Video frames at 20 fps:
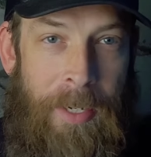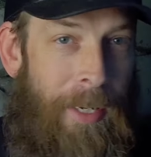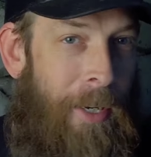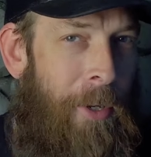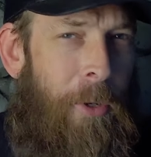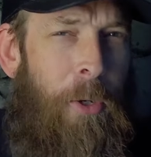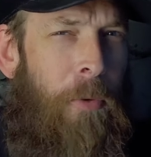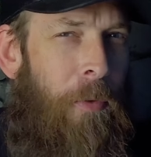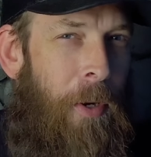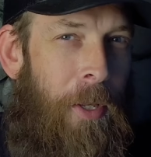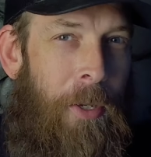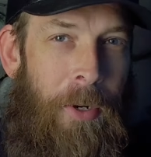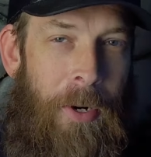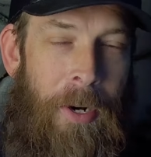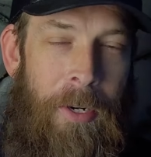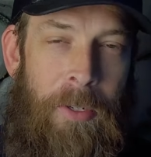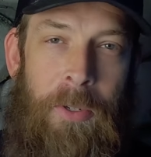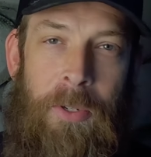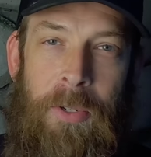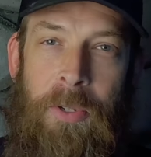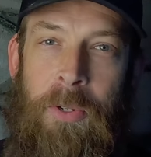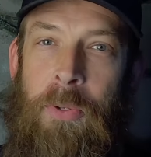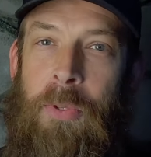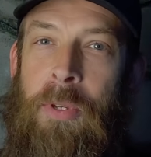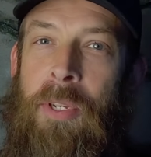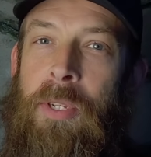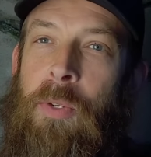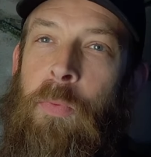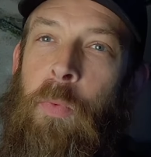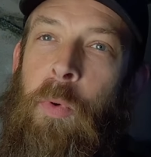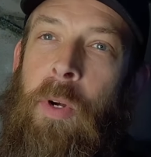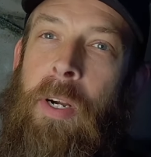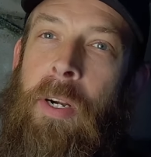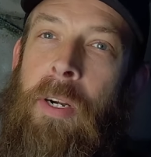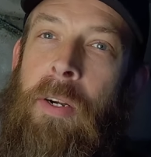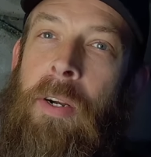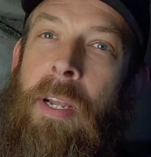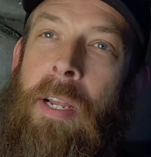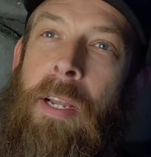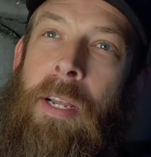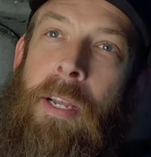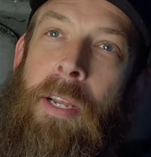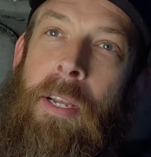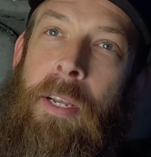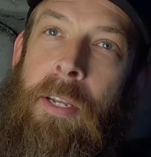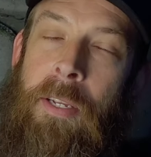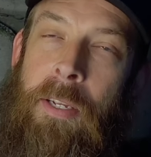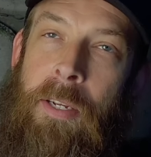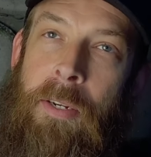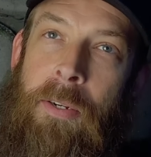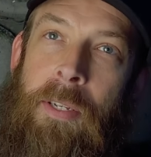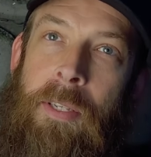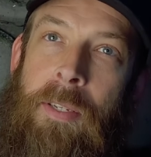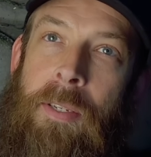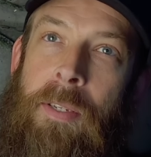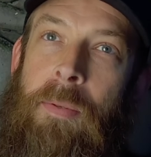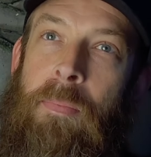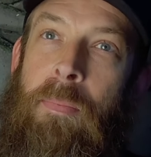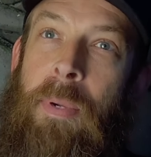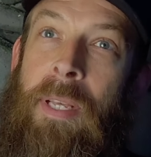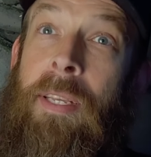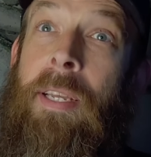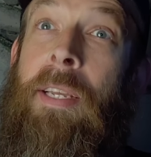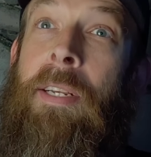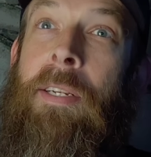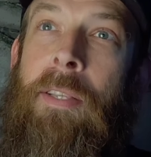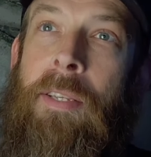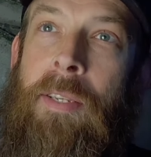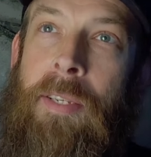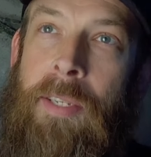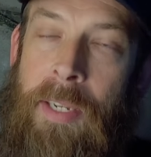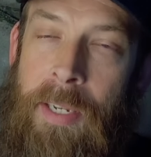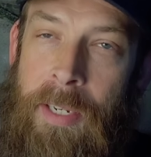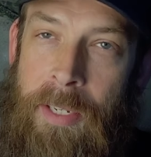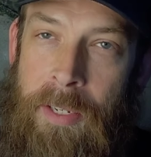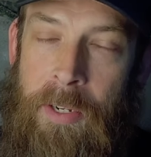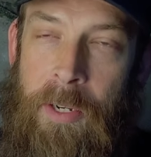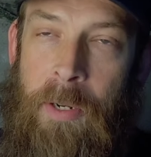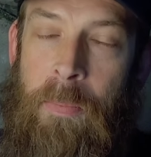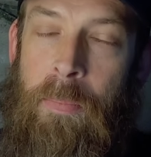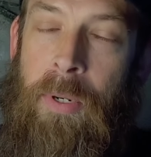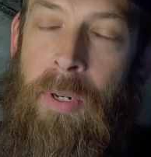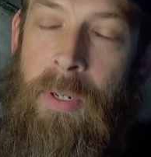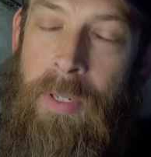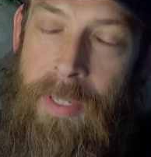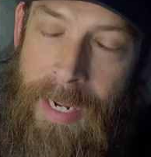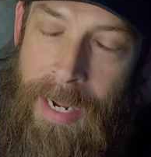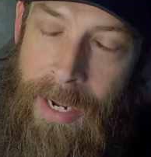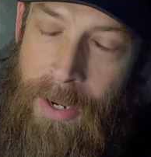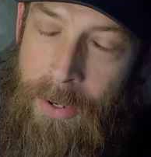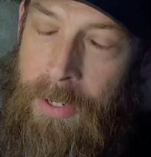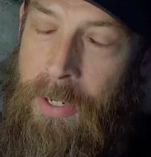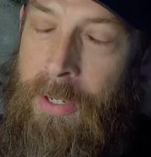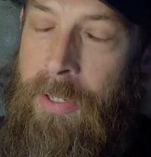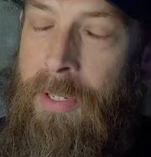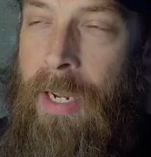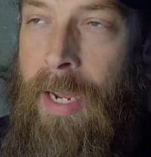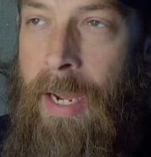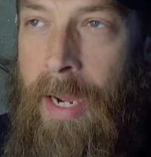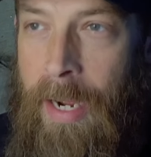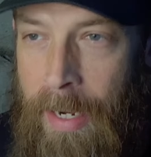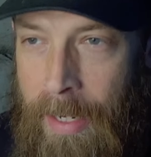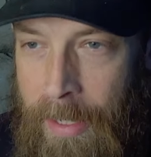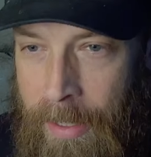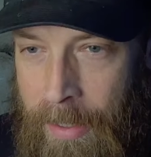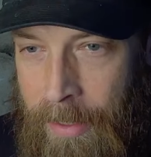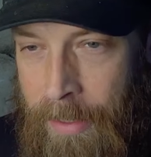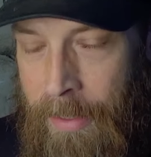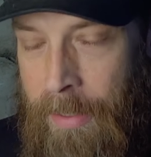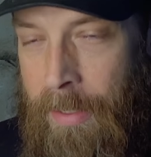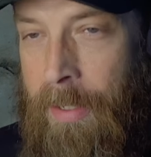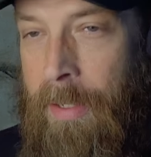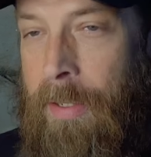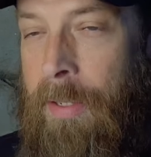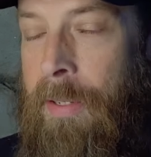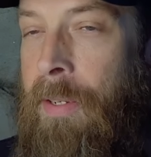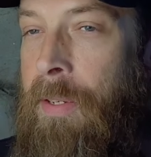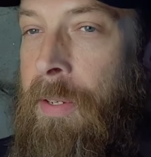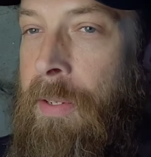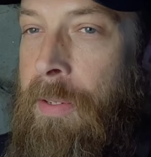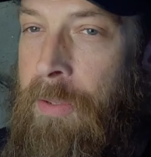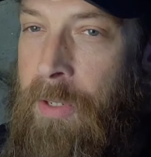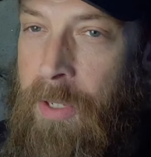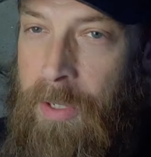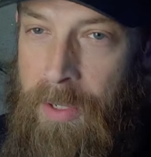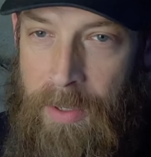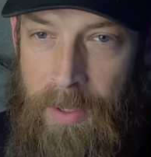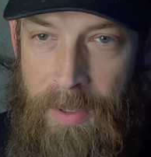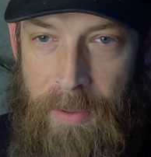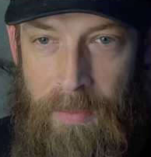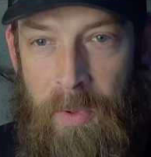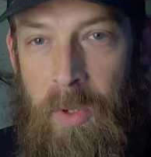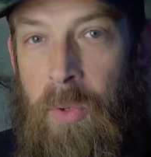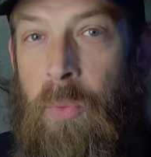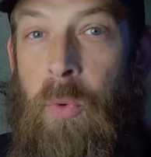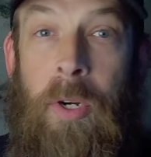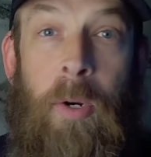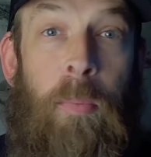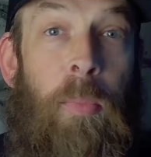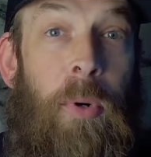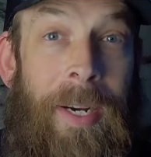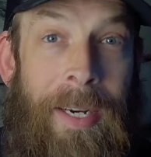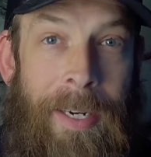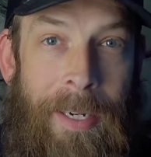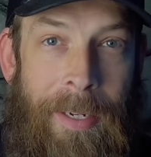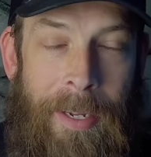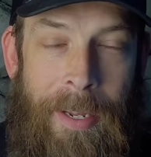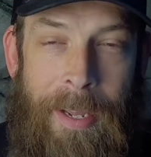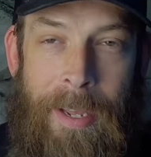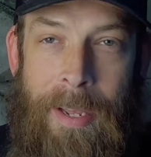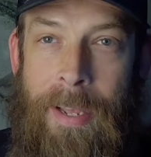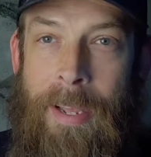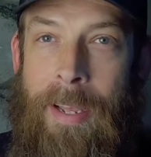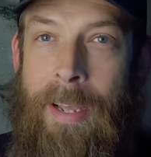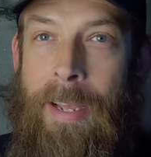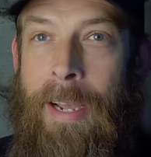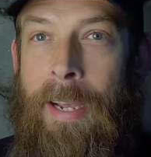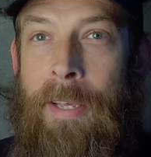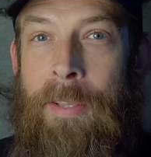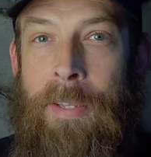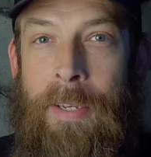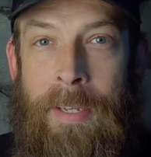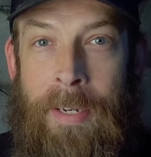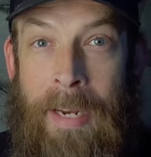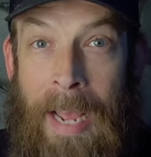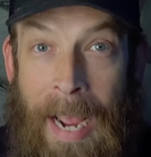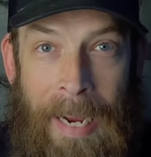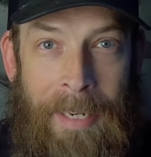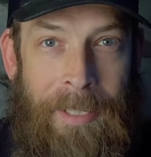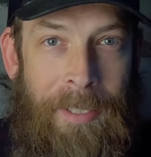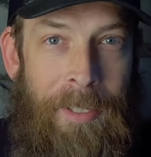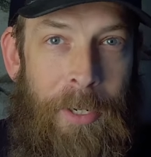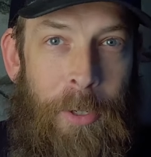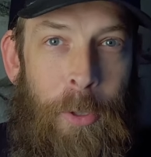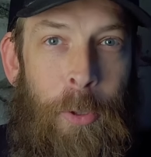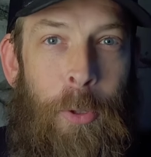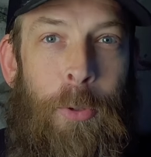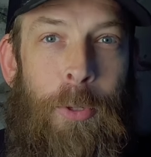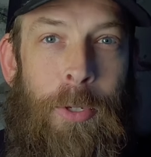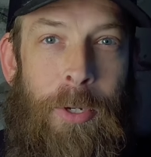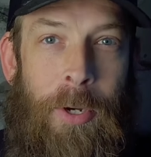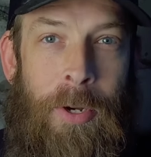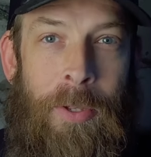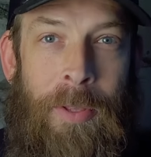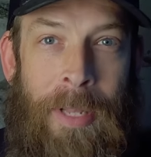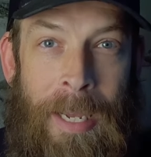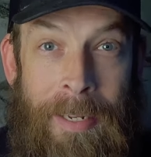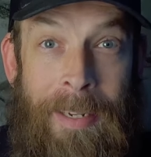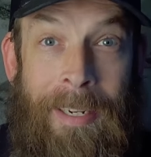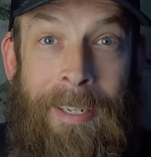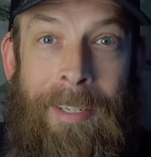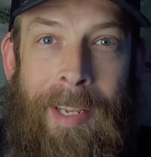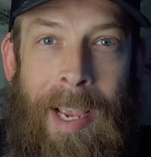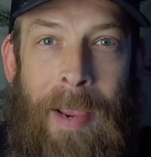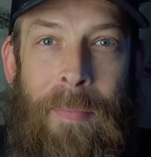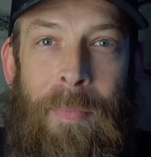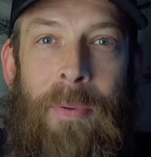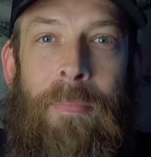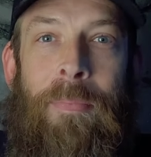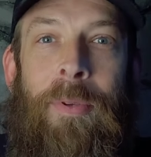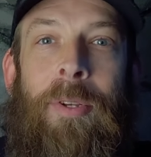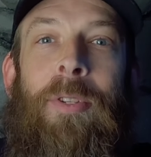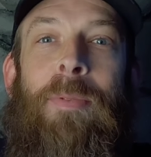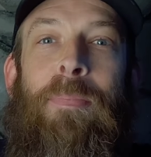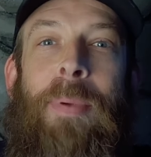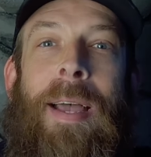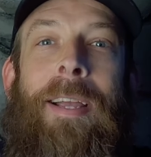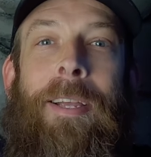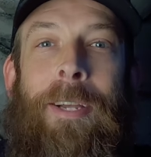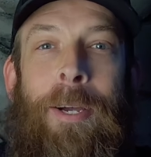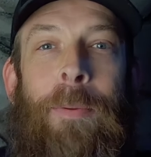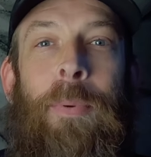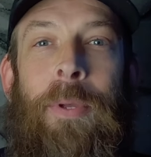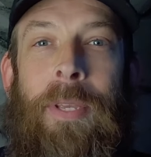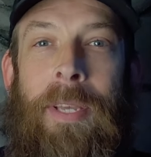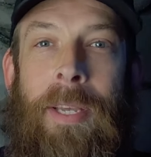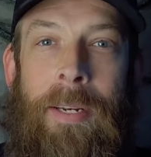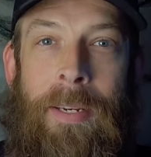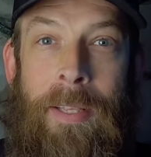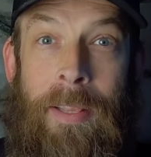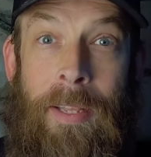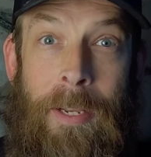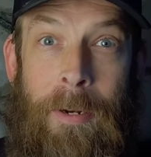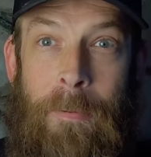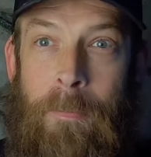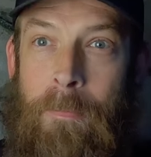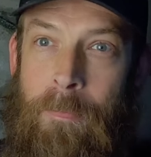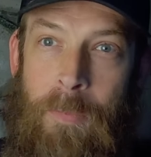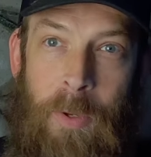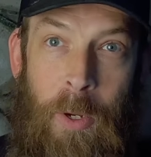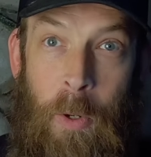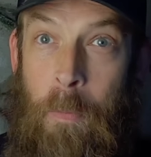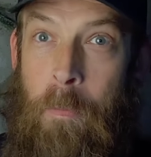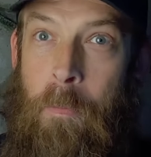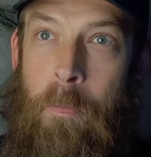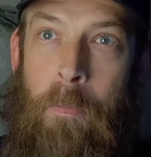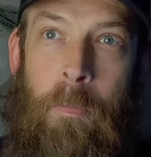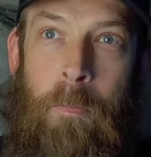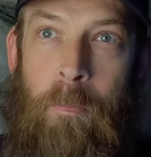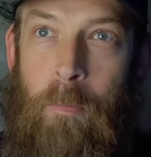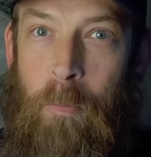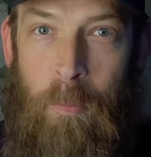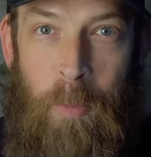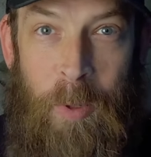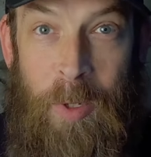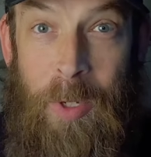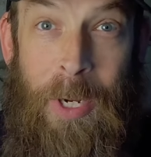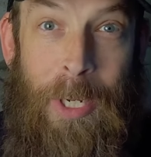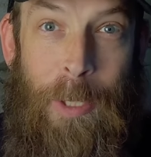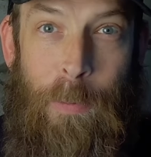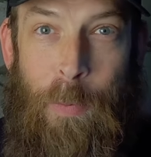I don't know if other haunters do this where you know it's by the end of the season you're burnt out, you're tired, it's just you want a break, and then as the year goes on, that excitement builds back up again, and then you know six